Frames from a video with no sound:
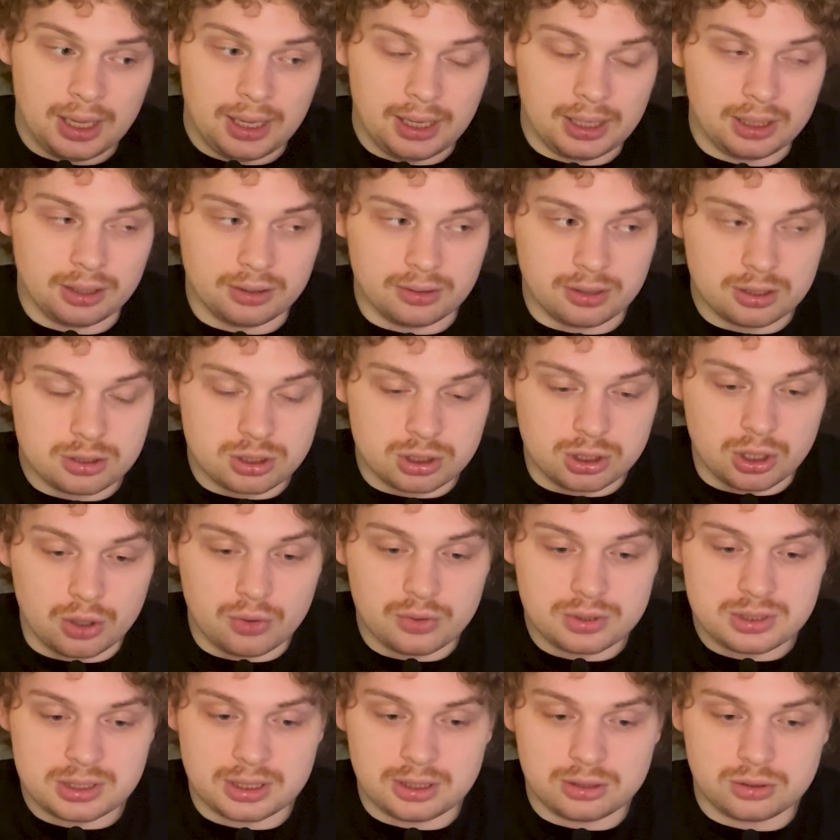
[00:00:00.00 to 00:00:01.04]
and this
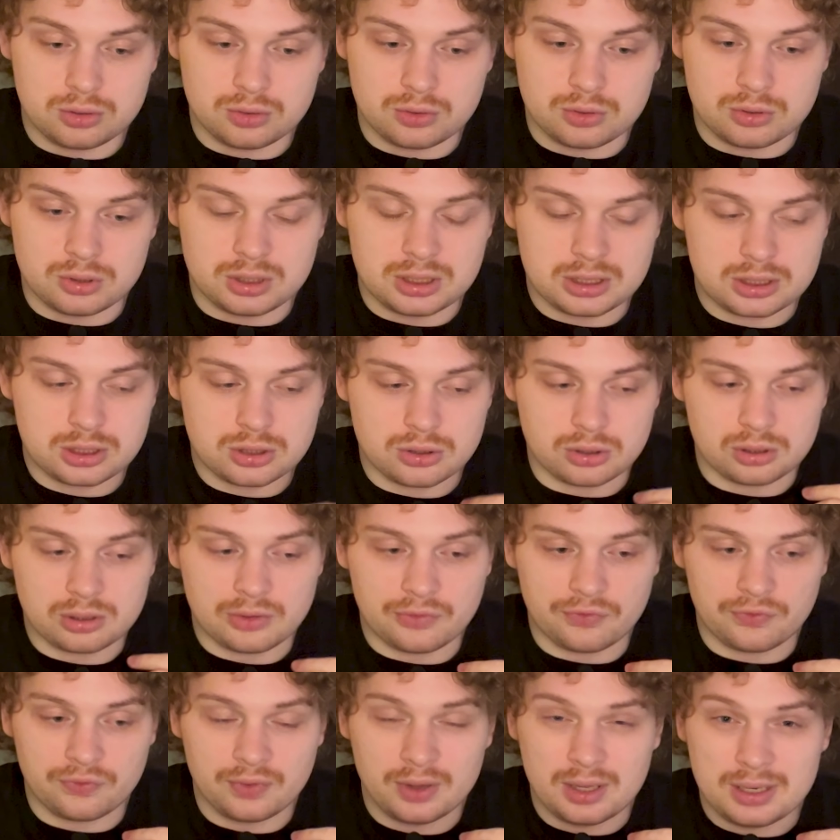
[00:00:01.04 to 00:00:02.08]
goes into this sort
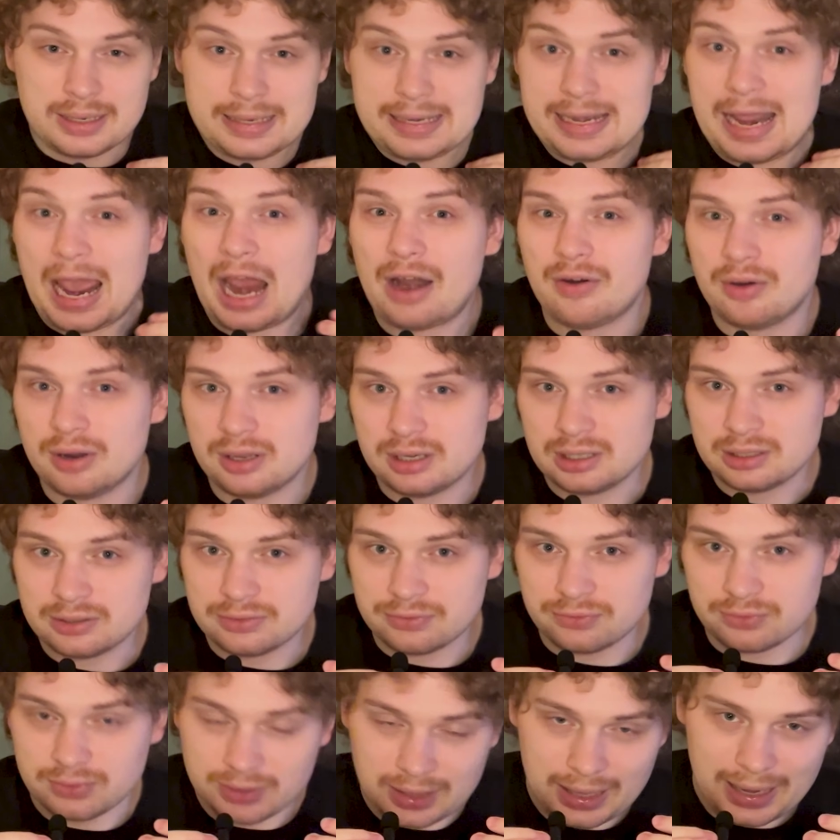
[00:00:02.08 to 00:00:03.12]
of
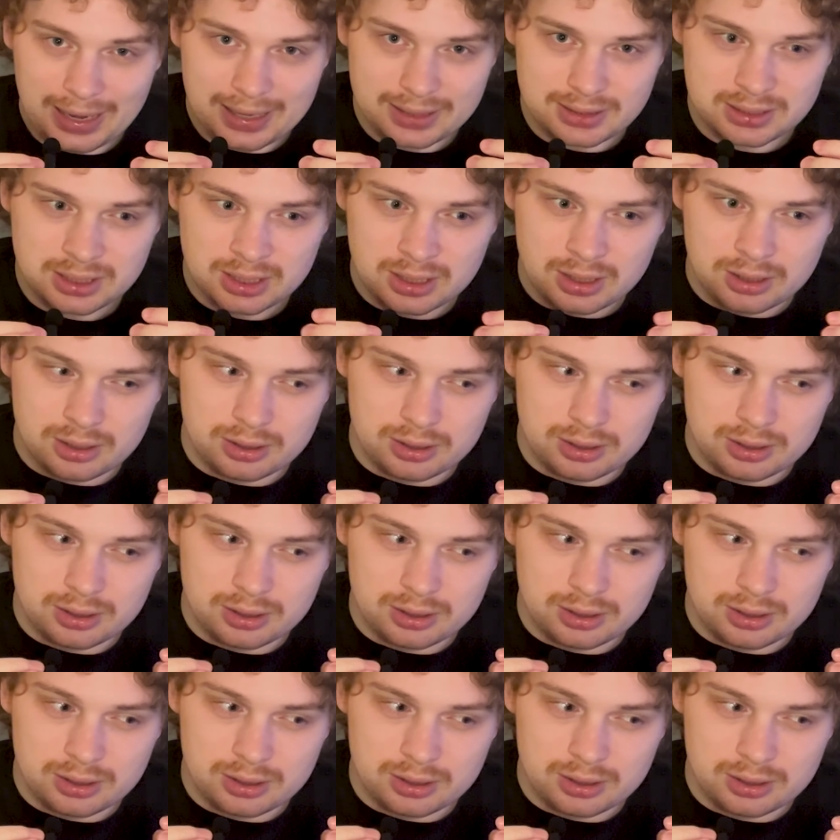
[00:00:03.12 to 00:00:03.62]
narrative that